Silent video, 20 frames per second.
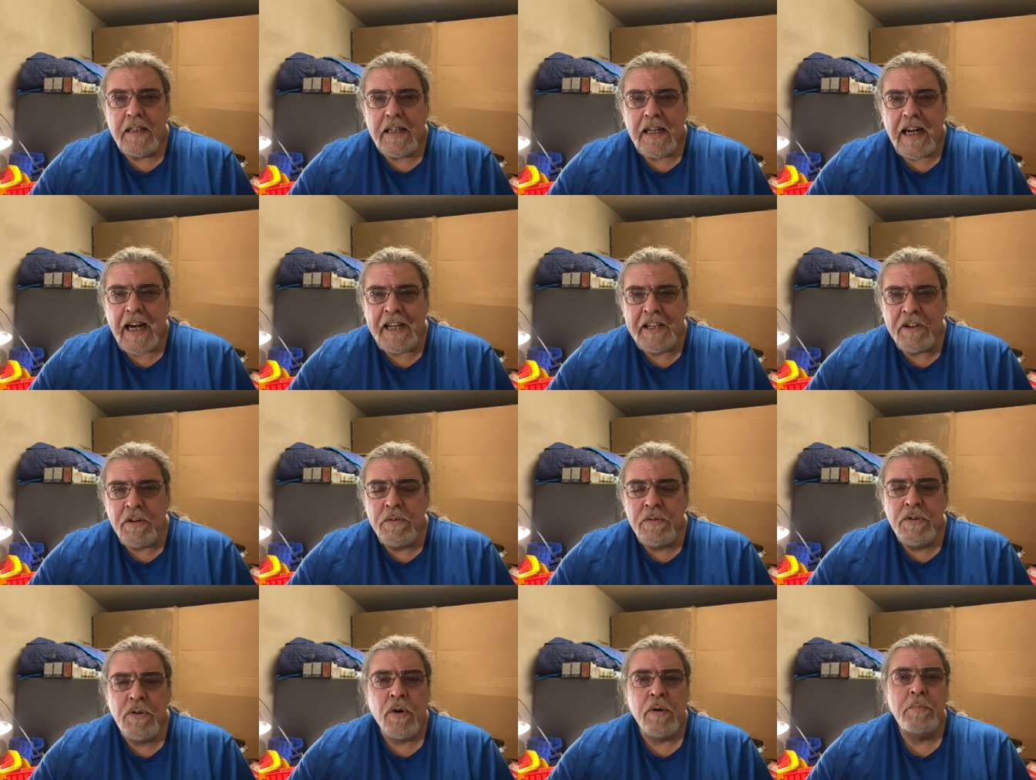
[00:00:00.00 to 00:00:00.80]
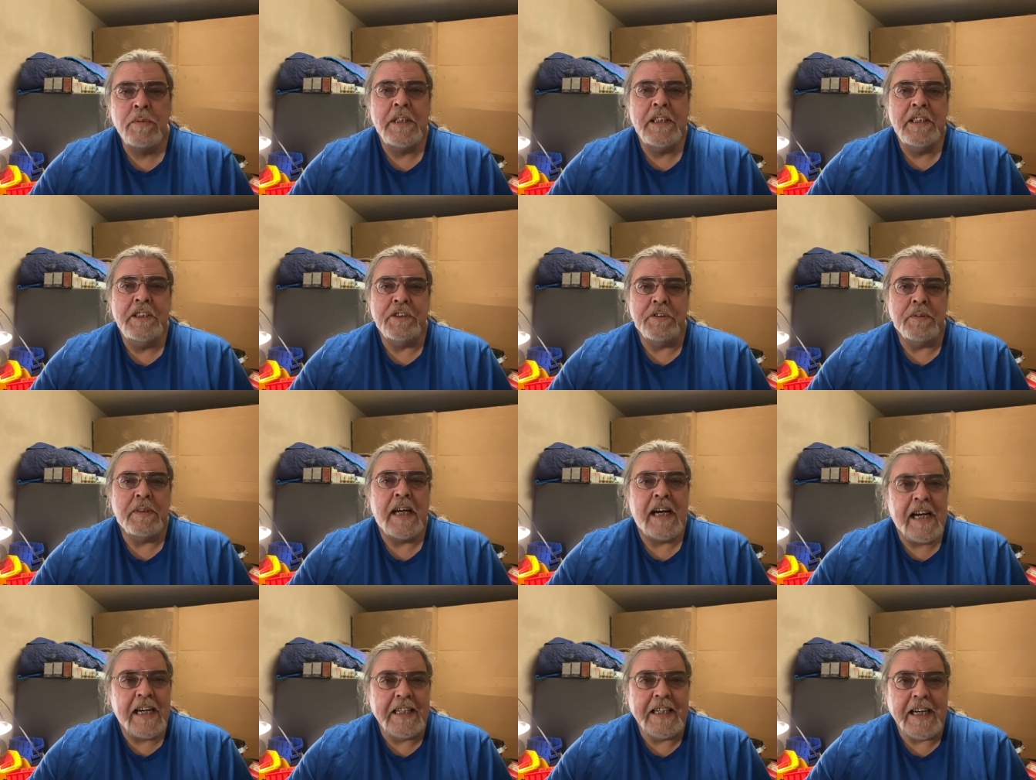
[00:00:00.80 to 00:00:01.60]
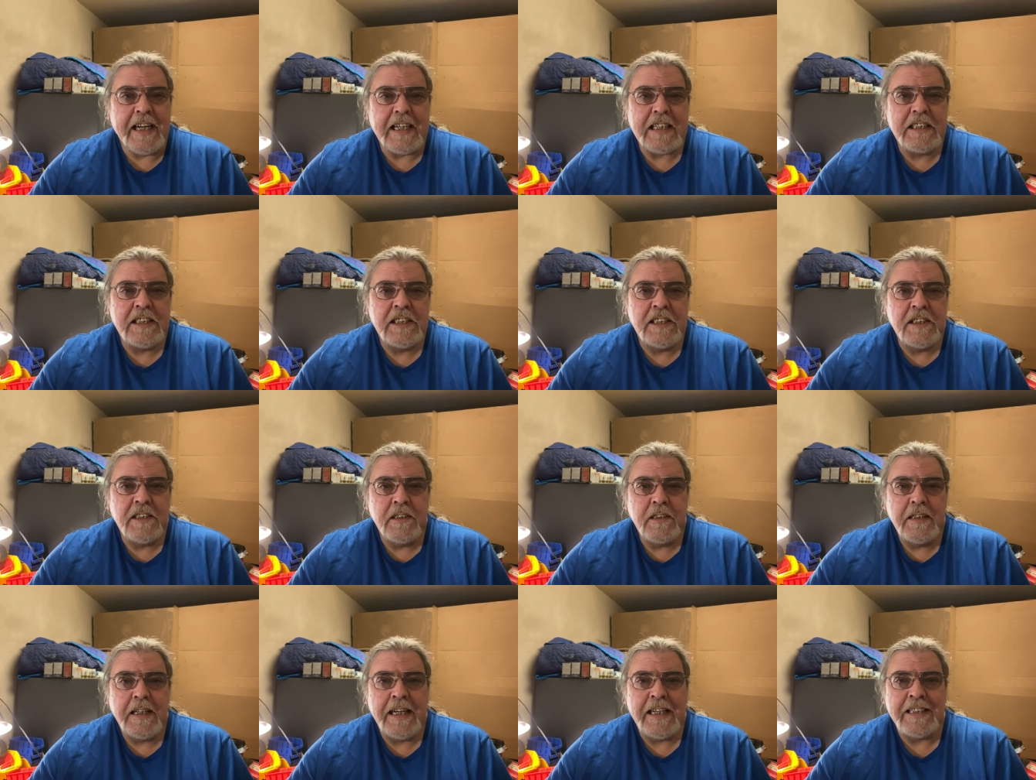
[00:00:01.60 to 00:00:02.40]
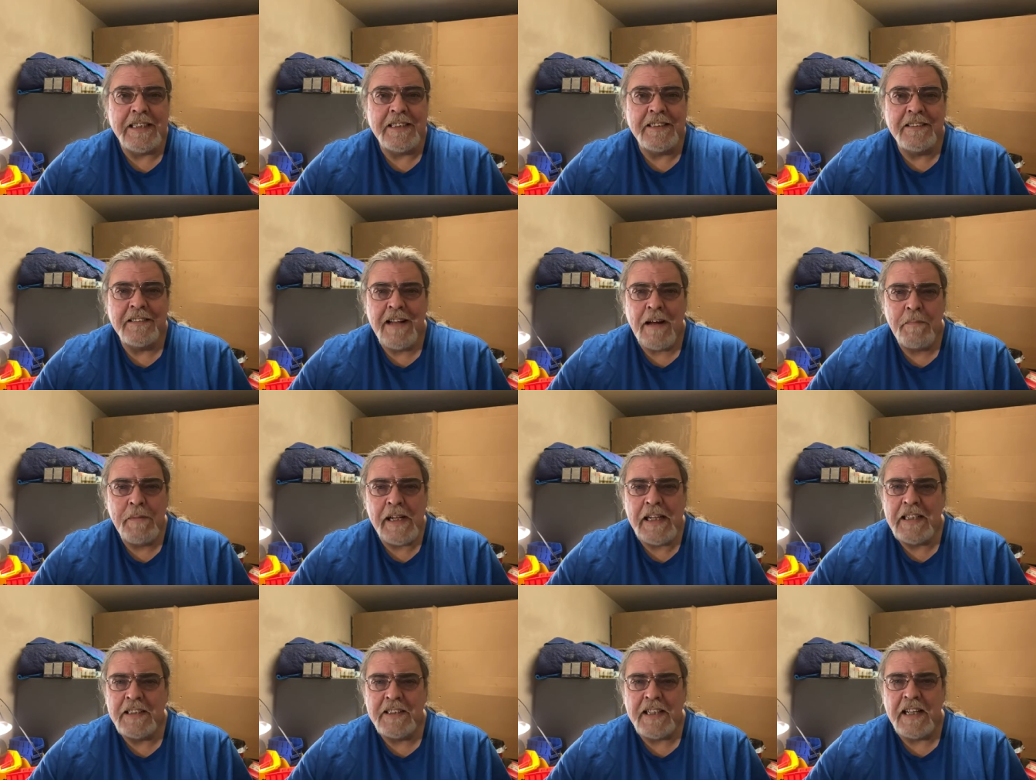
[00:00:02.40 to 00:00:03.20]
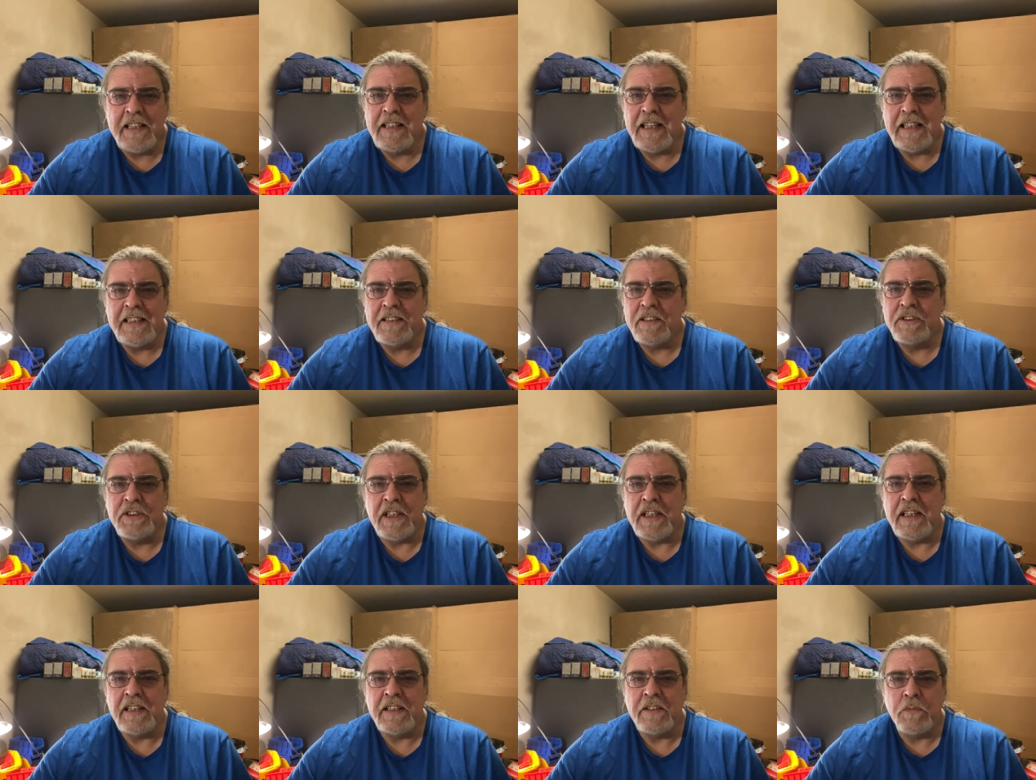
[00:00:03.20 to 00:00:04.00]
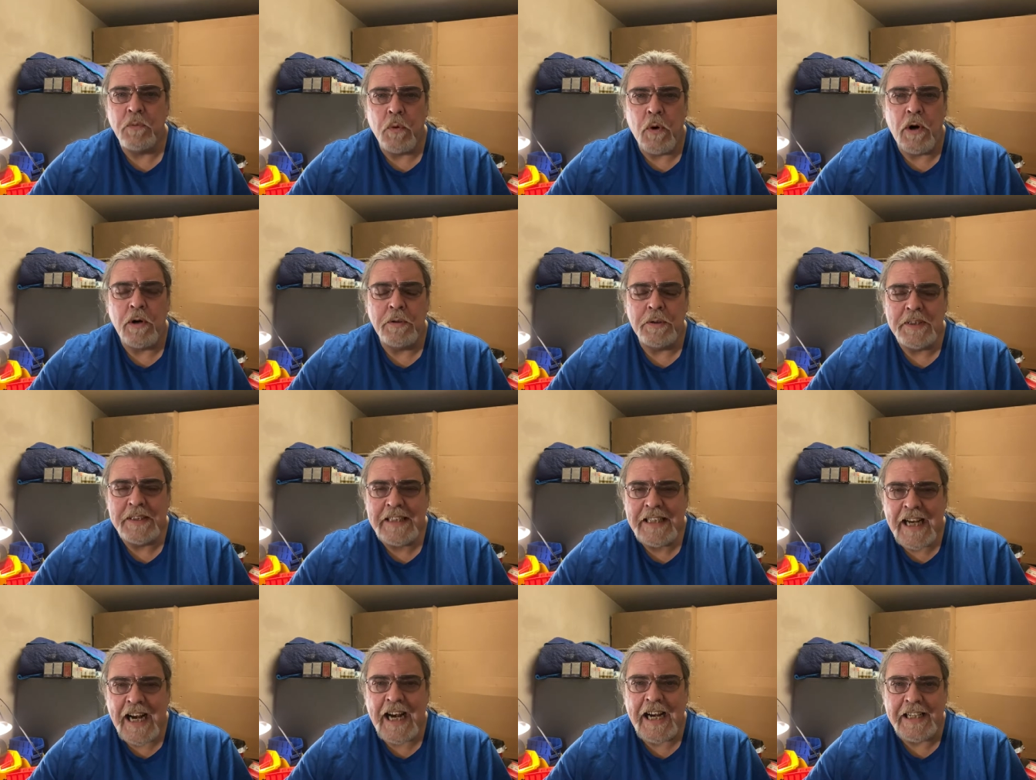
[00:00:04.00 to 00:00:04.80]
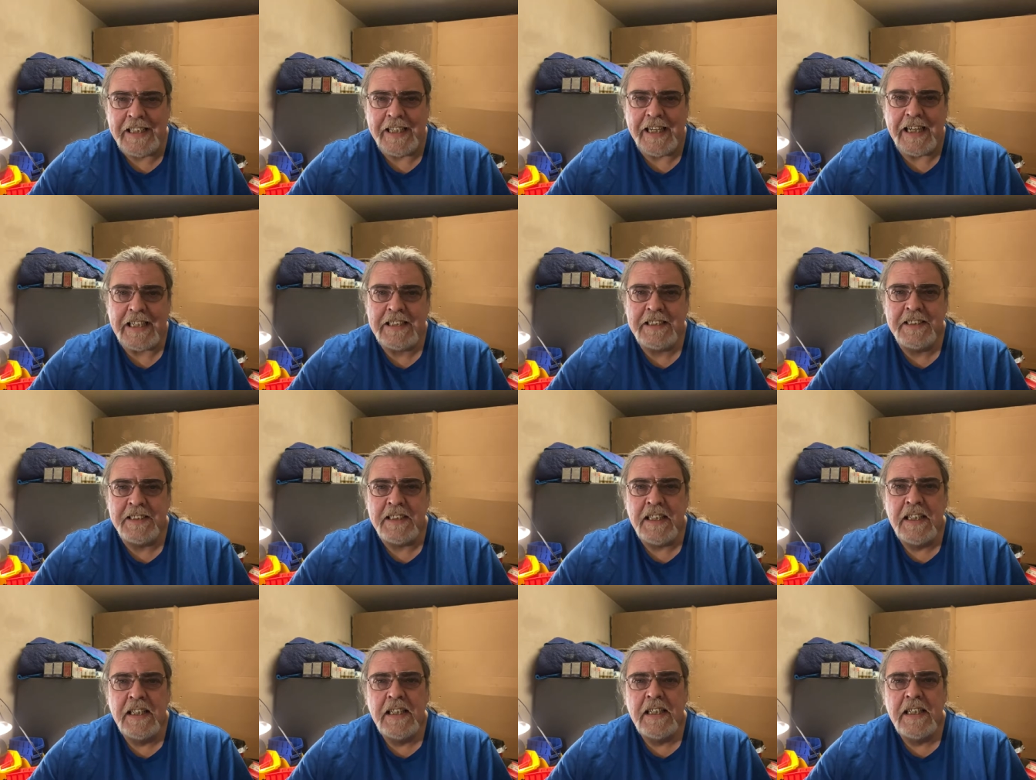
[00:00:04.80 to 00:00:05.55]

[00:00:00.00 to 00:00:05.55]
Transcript: I don't normally do Kydex, and it's not because I think there's anything wrong with Kydex.